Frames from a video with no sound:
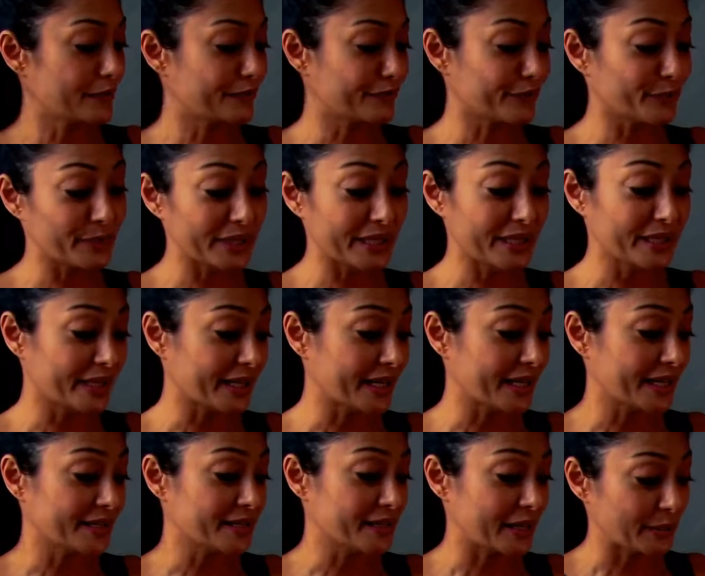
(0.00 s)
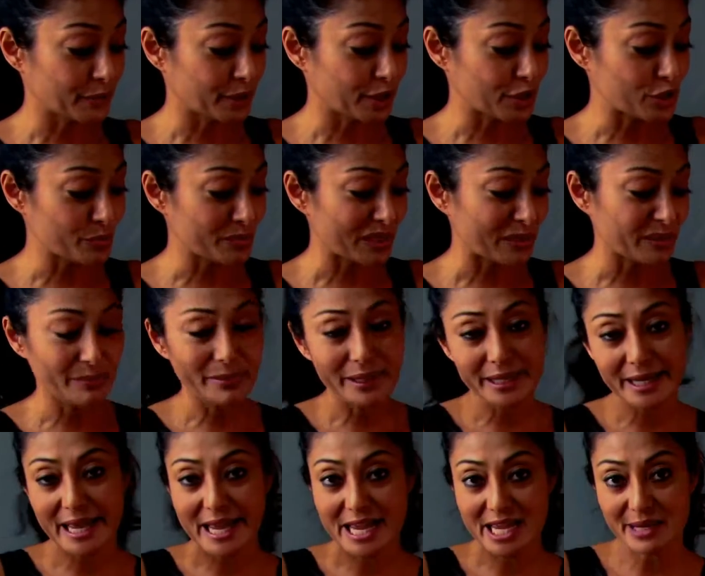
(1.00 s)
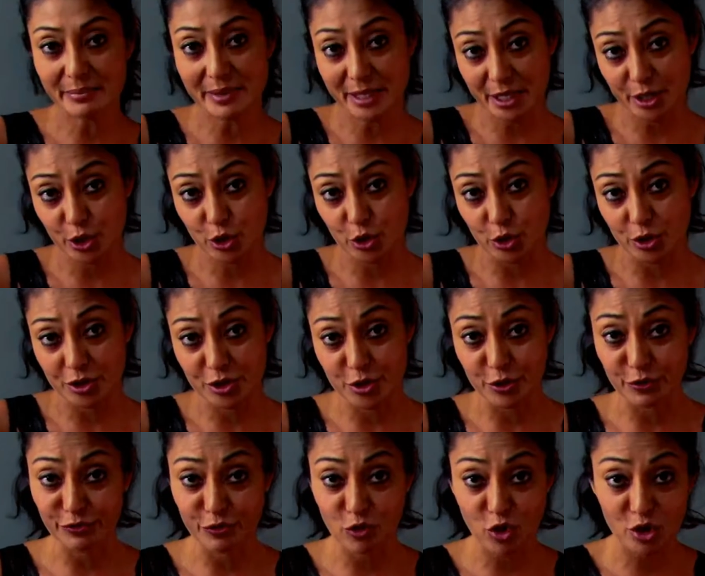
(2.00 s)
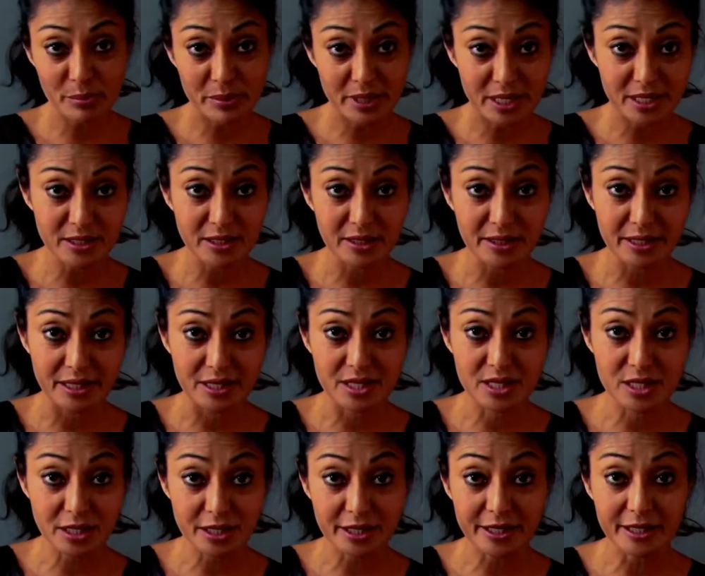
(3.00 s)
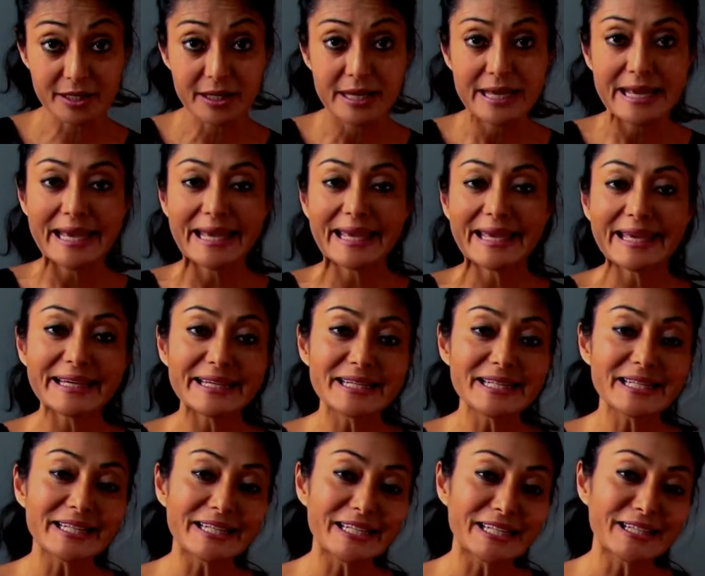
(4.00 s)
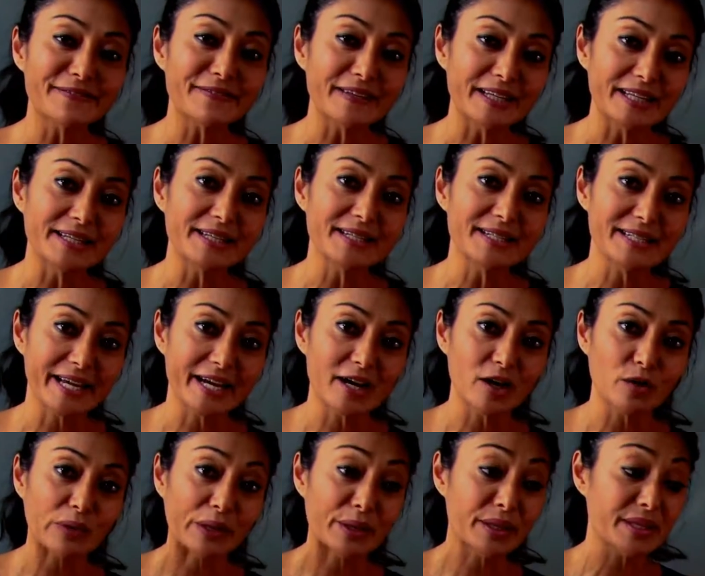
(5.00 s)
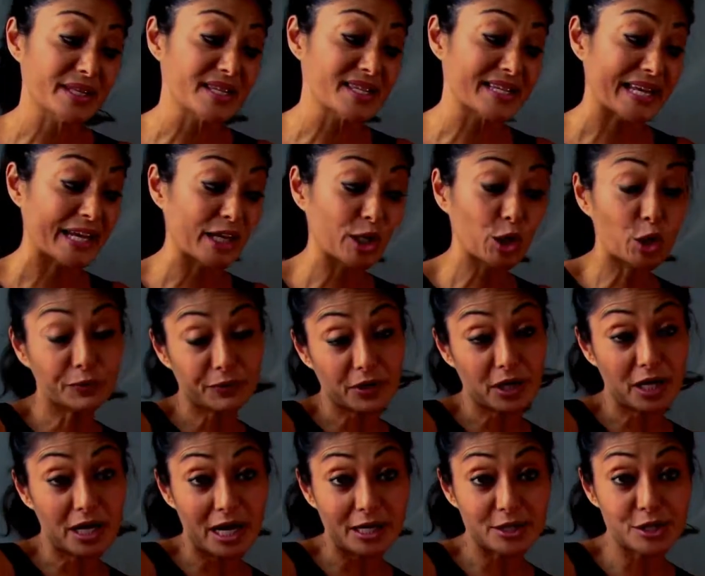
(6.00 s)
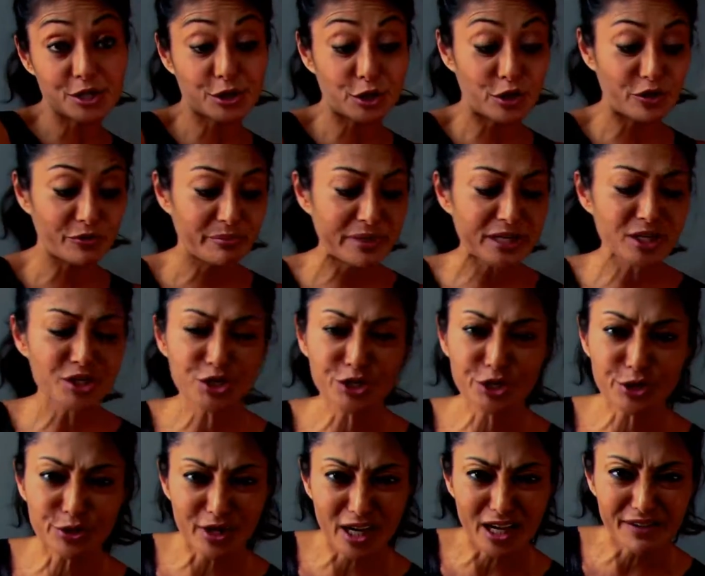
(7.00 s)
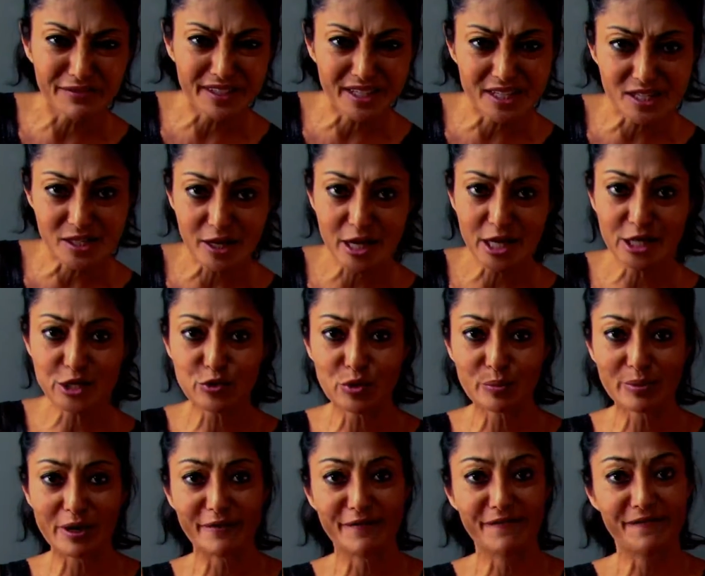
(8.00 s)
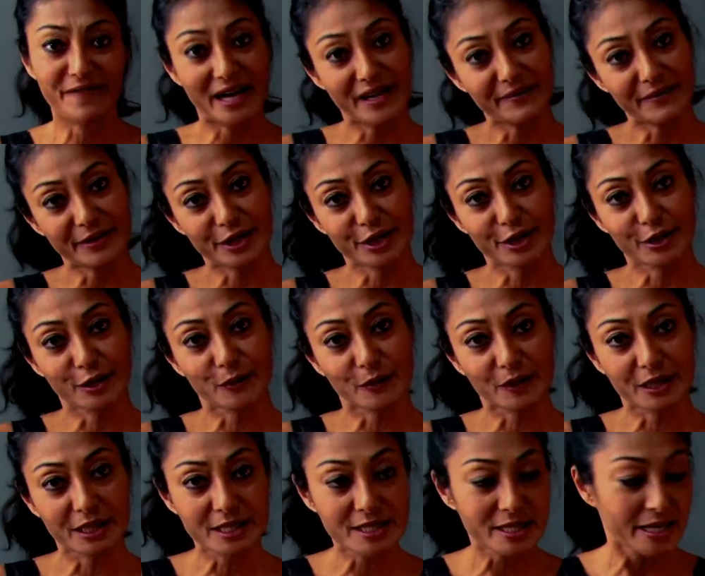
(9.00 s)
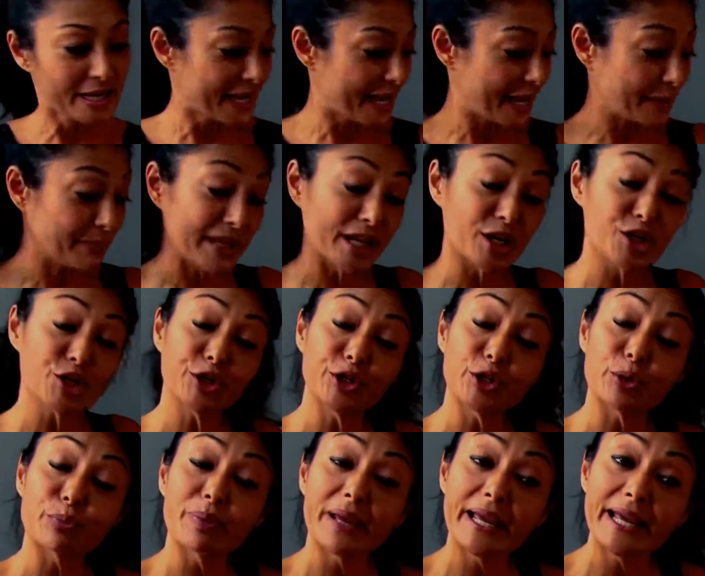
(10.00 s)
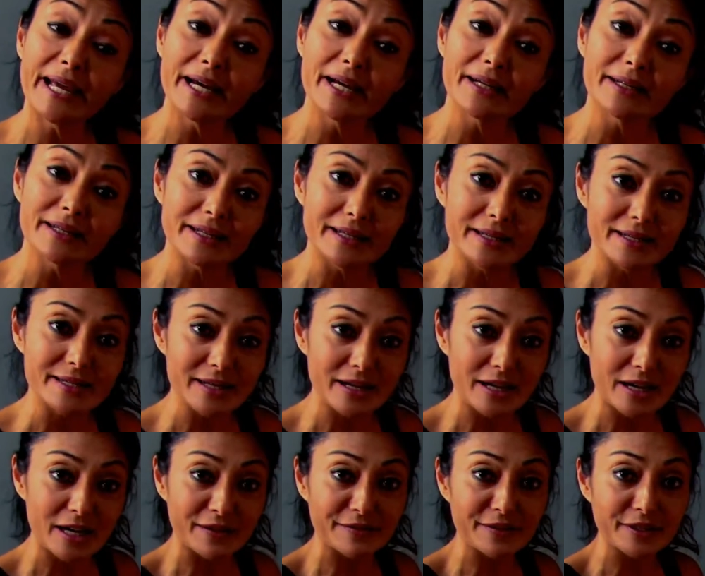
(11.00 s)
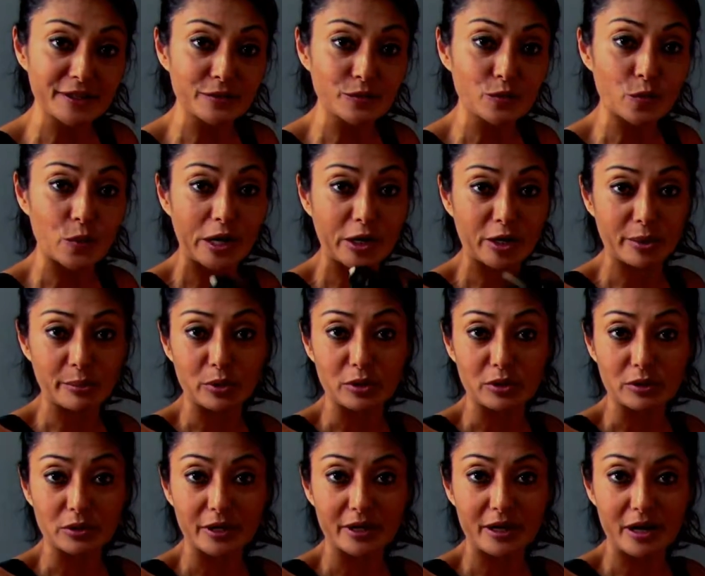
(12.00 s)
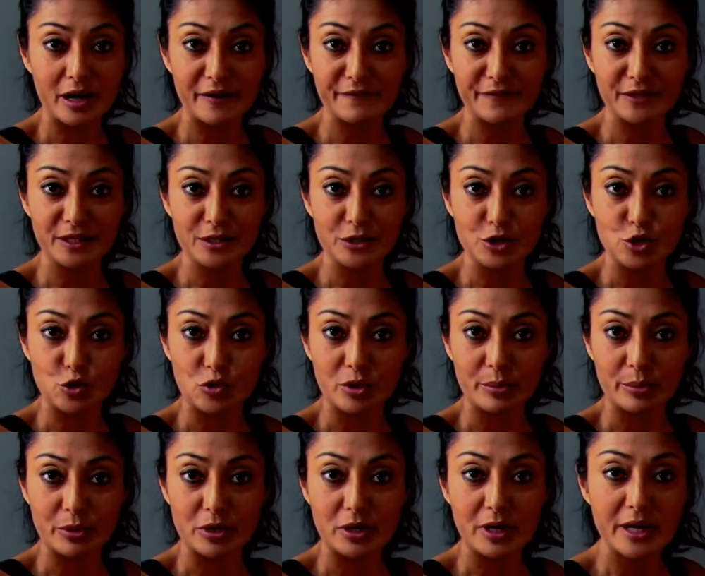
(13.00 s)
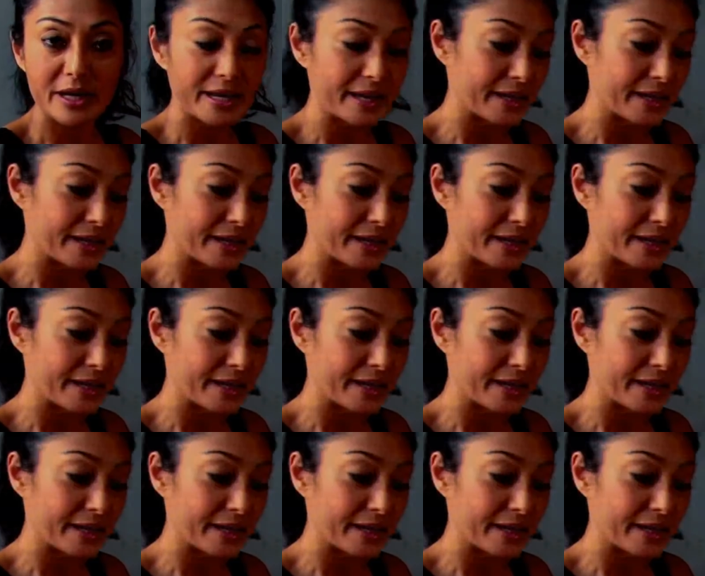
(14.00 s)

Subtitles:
For me, again, I'm going to do maybe about an 8-minute cook. So 4 minutes on each side. And if in doubt, rather than standing over a hot stove, make sure your oven is on to about 500 degrees and make sure your pan is oven wearable, oven doable.